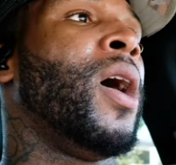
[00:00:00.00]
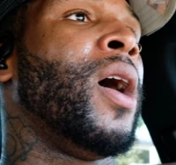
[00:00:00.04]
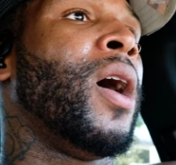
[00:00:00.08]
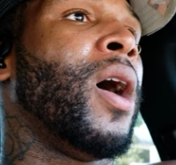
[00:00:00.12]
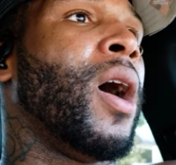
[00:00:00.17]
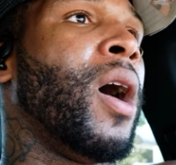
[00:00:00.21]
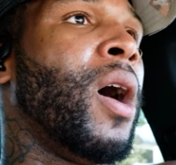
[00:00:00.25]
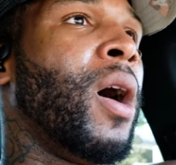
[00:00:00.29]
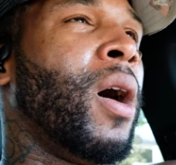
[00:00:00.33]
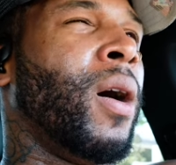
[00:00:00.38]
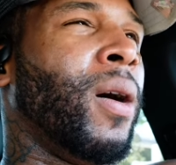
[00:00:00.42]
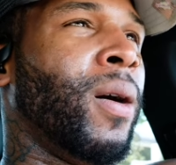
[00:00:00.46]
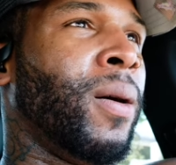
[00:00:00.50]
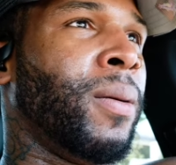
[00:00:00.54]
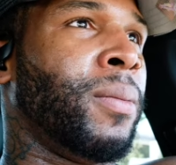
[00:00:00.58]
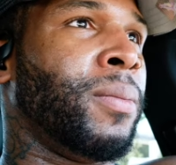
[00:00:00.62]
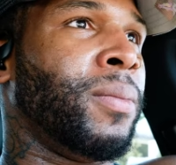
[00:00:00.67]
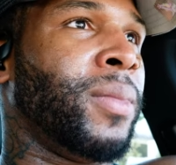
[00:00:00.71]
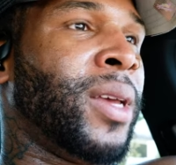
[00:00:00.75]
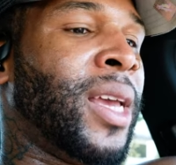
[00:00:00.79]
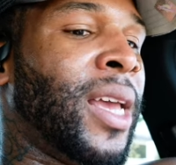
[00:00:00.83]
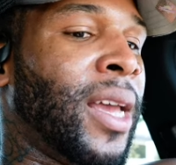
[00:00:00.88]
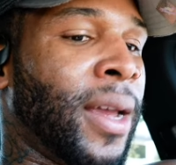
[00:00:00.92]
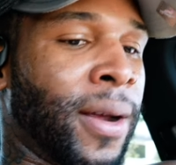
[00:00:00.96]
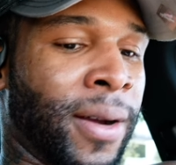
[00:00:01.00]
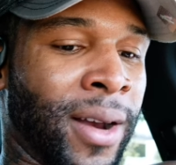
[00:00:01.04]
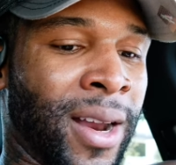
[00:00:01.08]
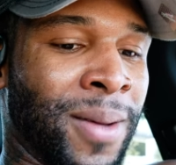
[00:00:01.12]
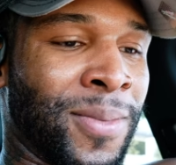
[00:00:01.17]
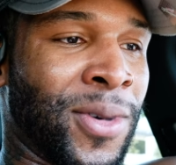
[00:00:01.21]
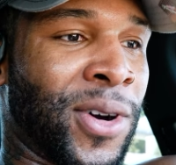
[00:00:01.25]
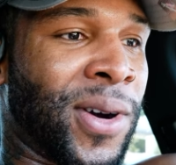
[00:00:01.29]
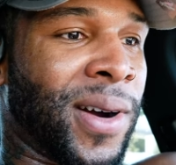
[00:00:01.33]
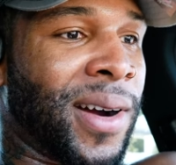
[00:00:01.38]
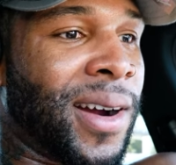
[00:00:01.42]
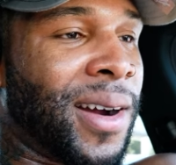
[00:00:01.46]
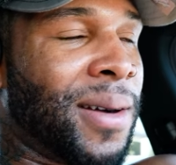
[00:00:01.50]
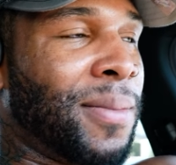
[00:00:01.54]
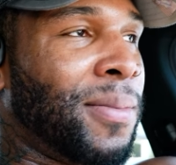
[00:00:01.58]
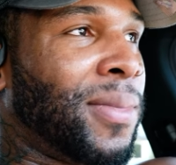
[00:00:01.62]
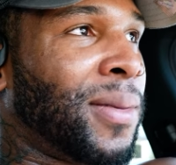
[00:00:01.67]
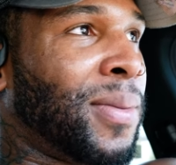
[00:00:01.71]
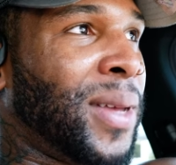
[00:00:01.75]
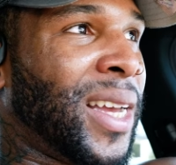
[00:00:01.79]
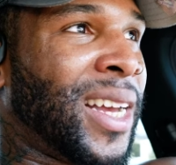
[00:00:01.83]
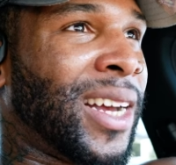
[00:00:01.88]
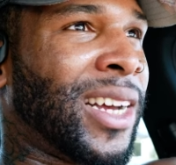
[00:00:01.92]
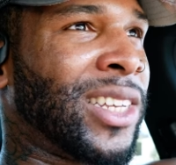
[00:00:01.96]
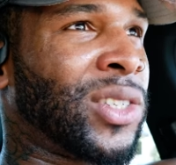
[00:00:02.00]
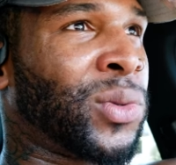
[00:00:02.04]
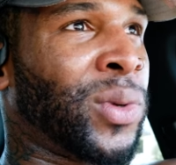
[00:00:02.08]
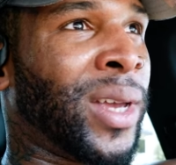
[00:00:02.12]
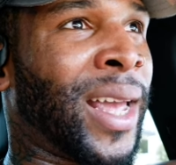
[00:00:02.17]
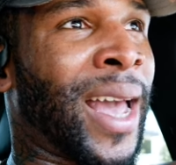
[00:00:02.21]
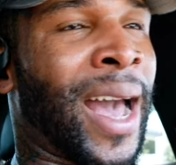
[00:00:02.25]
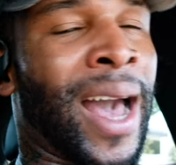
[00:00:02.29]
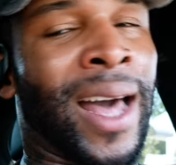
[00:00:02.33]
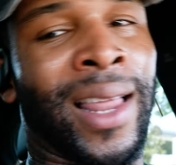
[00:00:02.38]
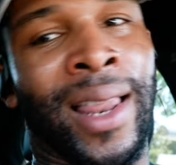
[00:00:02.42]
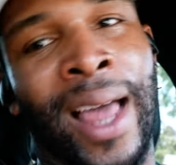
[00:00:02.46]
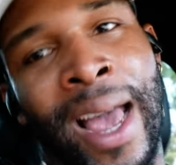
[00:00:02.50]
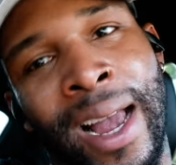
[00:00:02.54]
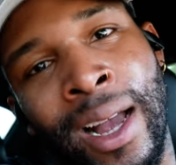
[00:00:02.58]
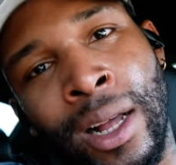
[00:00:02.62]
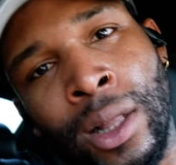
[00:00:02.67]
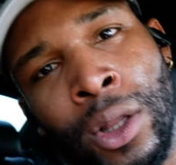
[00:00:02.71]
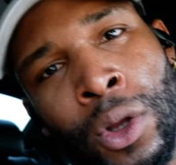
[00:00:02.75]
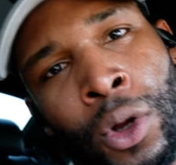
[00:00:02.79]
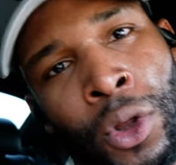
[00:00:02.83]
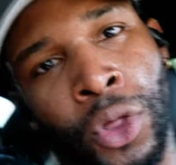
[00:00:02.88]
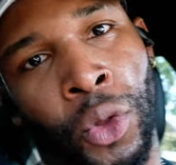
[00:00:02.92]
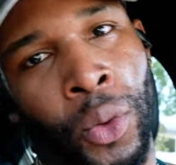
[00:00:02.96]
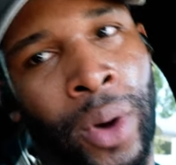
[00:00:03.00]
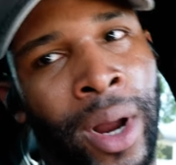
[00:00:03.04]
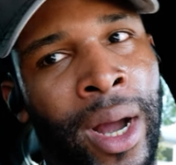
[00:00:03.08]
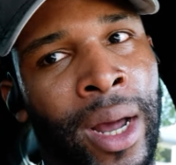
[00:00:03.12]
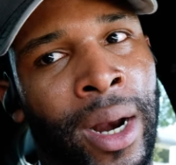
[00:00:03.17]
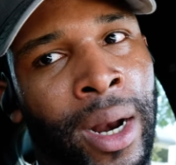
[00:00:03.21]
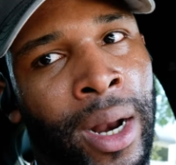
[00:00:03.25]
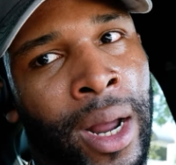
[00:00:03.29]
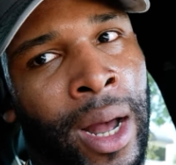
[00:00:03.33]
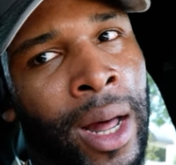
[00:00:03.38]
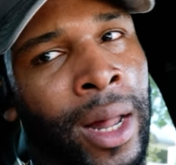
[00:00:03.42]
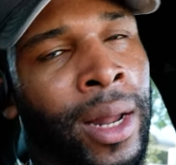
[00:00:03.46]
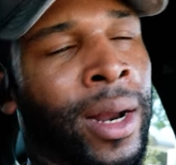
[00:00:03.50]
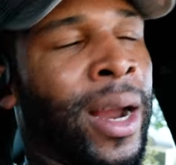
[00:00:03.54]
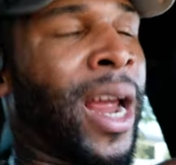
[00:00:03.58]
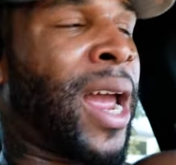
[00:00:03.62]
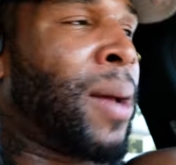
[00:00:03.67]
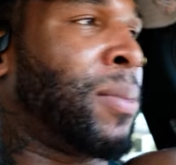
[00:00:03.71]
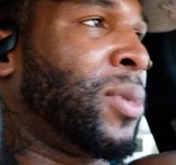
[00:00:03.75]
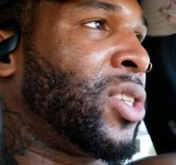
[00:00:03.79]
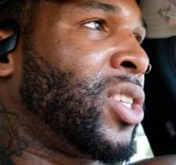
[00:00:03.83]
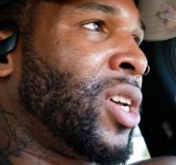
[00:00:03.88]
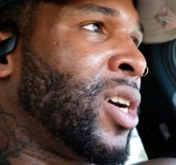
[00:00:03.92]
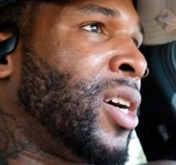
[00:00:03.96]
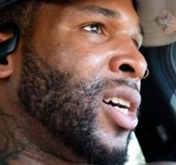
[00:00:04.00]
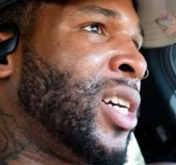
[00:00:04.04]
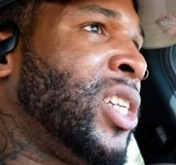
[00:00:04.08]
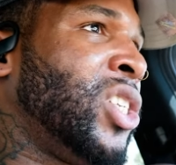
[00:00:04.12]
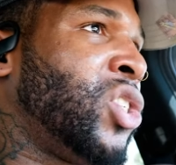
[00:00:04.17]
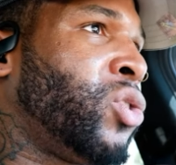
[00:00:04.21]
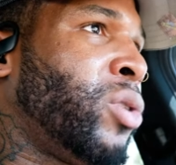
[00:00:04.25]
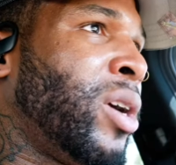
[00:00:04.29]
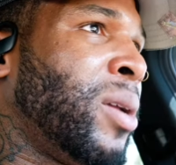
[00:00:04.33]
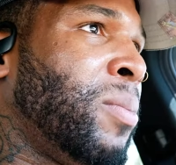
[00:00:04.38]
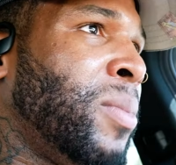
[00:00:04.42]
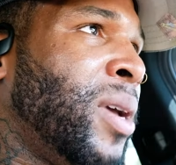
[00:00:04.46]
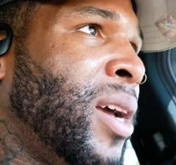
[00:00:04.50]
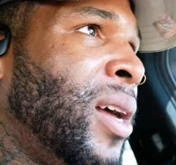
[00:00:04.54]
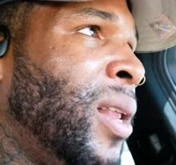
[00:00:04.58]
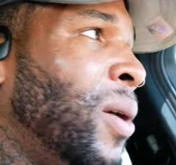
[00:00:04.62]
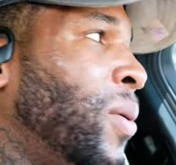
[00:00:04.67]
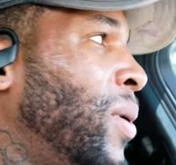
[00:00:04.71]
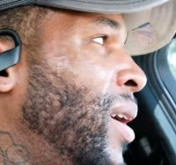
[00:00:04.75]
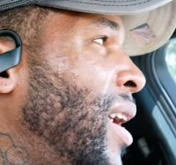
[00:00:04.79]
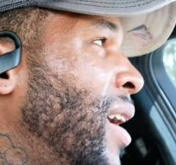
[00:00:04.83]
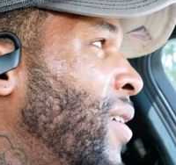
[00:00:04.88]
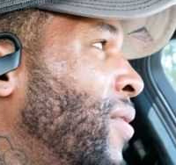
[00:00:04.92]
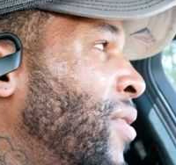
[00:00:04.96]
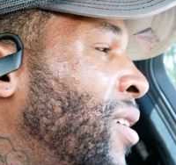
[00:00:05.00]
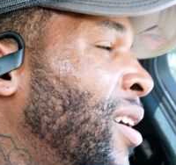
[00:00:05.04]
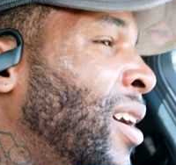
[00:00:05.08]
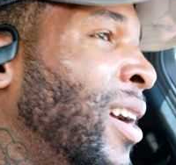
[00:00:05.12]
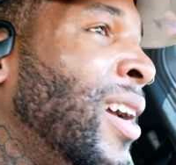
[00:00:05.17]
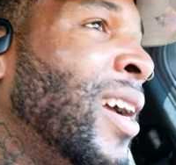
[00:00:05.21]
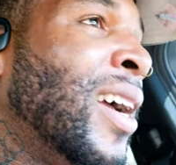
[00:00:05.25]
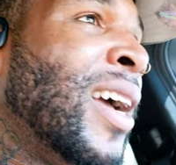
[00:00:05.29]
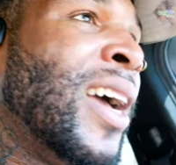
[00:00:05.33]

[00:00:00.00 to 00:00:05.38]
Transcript: um, here anymore because we got like a little $300 Amazon treadmill or whatever.